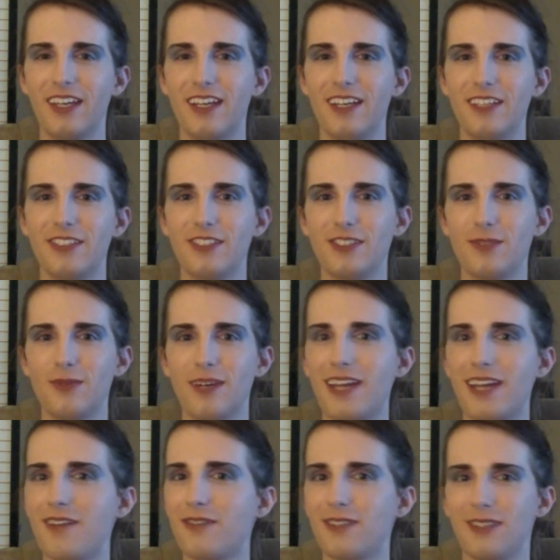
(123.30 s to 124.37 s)
just
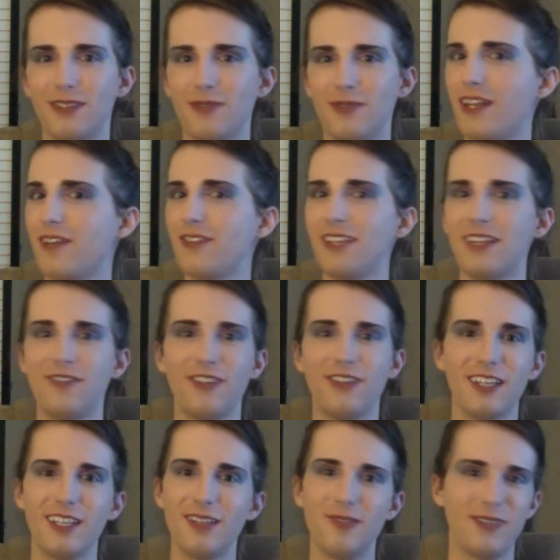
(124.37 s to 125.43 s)
whatever the
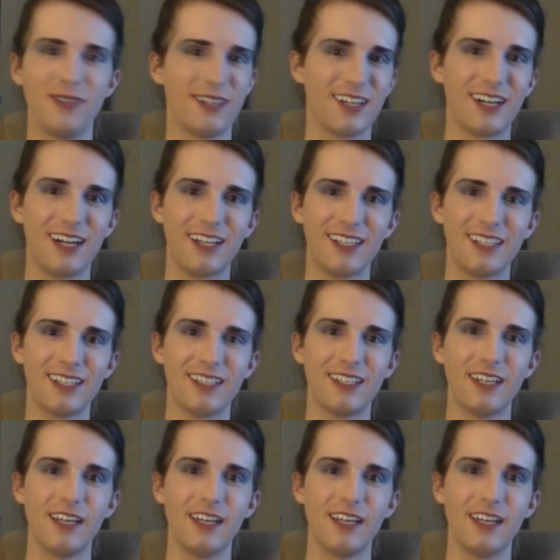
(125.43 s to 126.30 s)
fuck you want to call it.